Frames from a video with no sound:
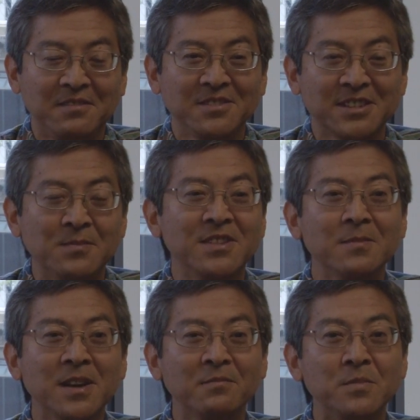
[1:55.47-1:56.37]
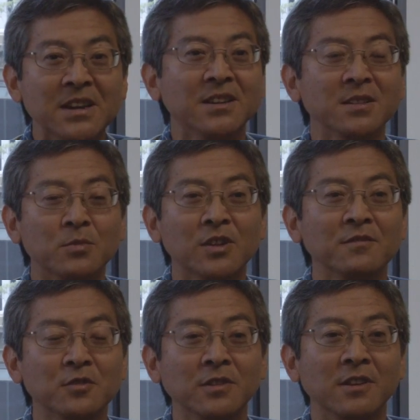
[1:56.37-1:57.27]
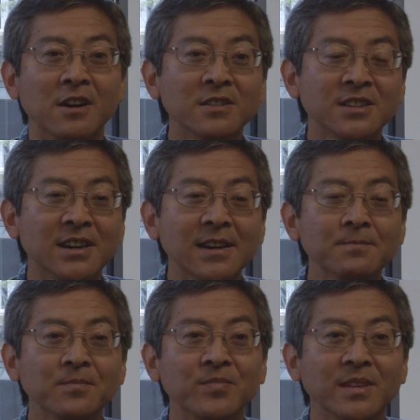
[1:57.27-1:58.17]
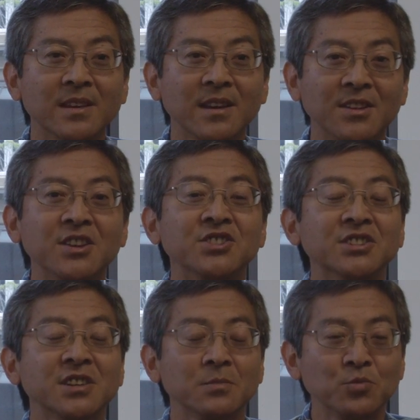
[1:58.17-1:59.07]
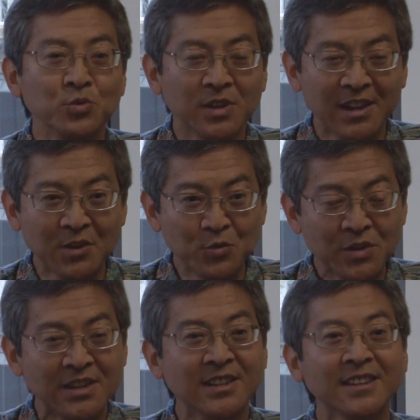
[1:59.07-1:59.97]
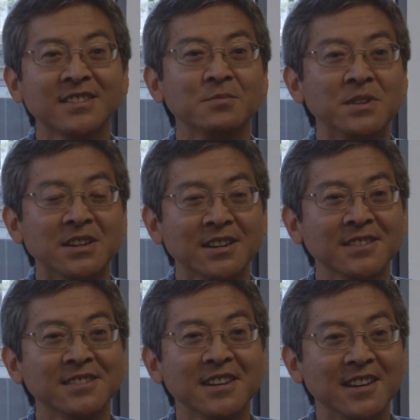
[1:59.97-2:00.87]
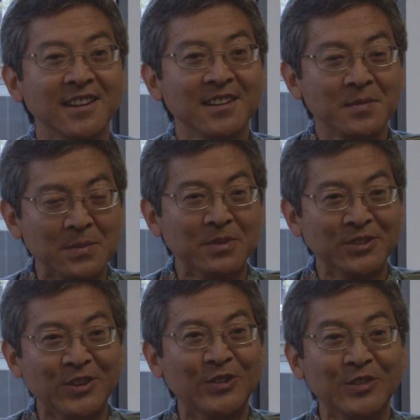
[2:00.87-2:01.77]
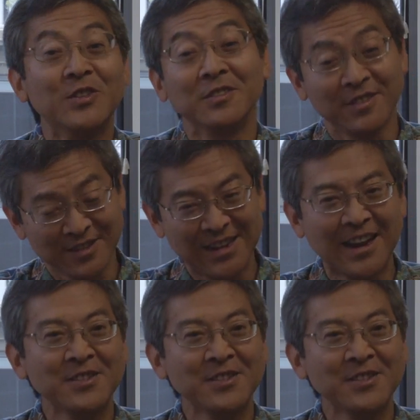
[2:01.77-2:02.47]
some of them have been on the board for a long time, and they just keep getting re-elected because people know, oh, okay,